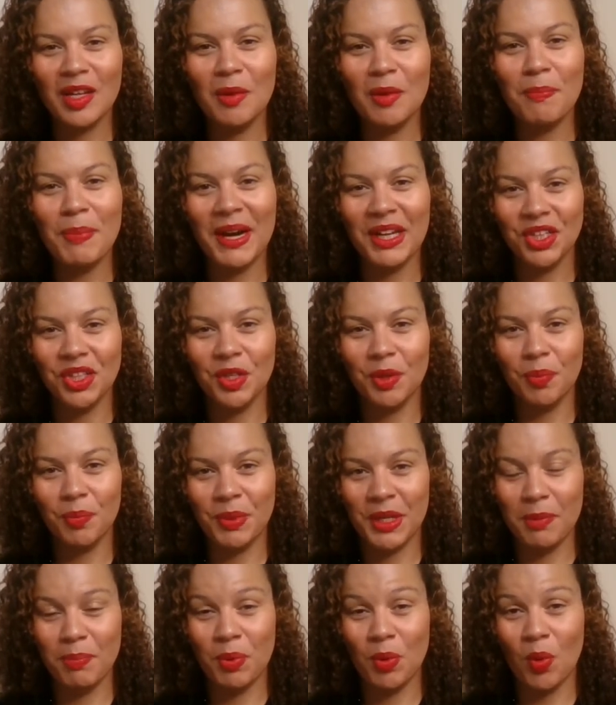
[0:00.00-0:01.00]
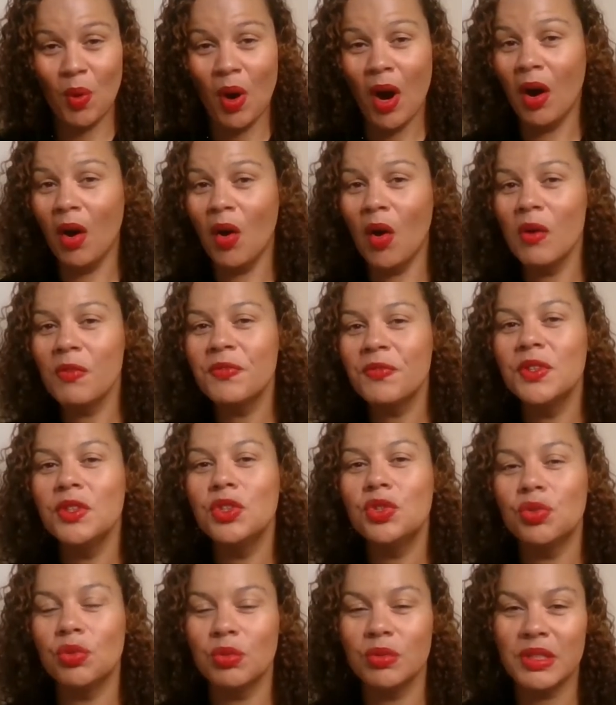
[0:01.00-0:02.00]
compassionate people are often
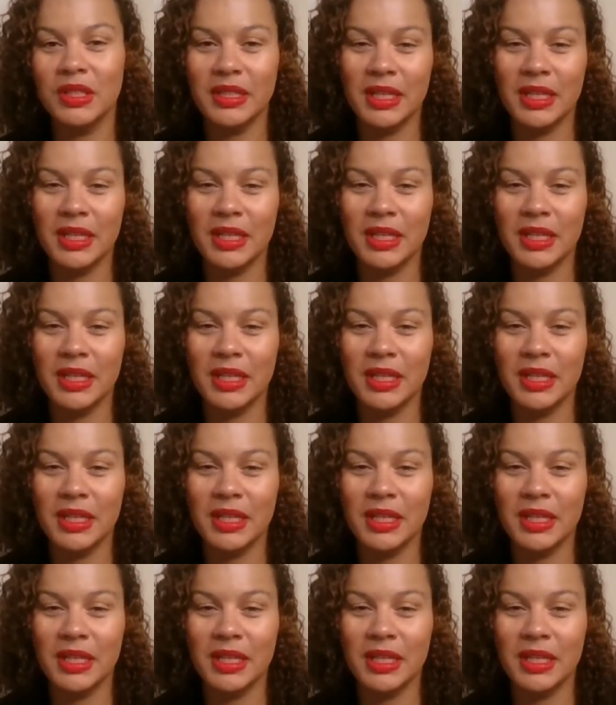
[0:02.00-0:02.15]
drawn to